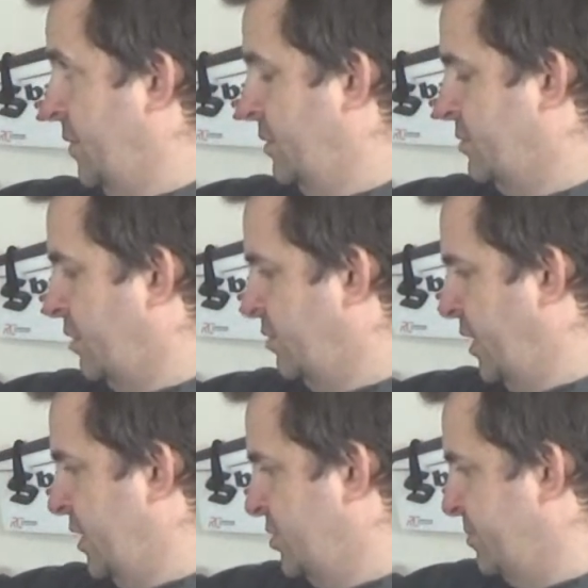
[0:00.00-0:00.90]
dial
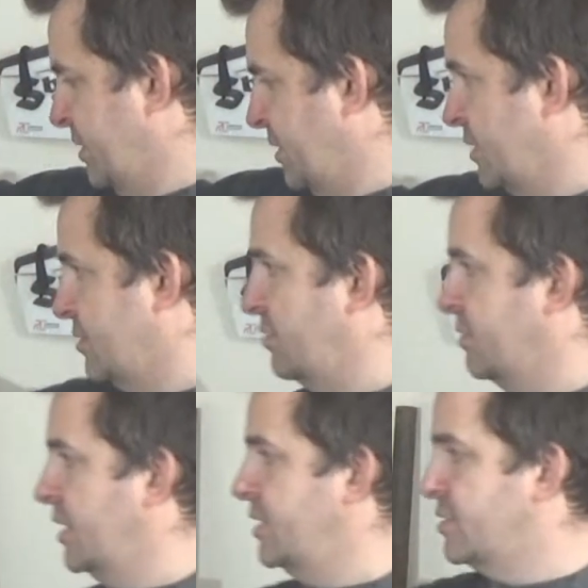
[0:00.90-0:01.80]
gauge, magnetic dial
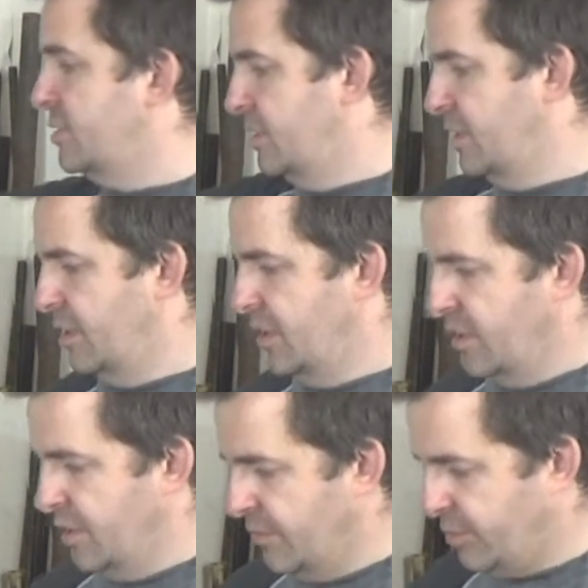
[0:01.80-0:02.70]
gauge.
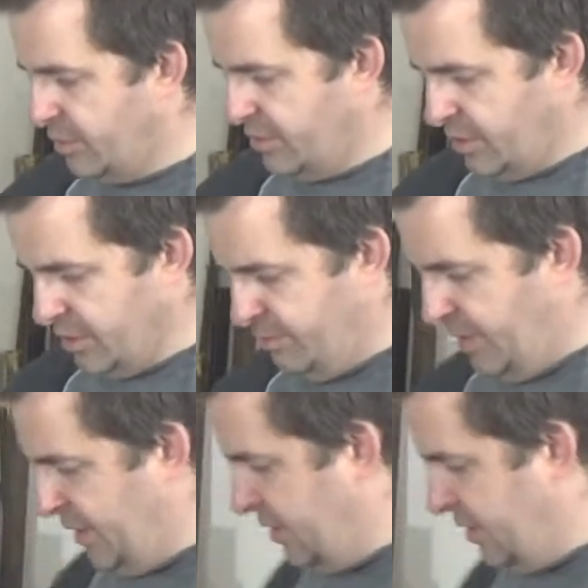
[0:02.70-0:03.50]
I bought a load of milling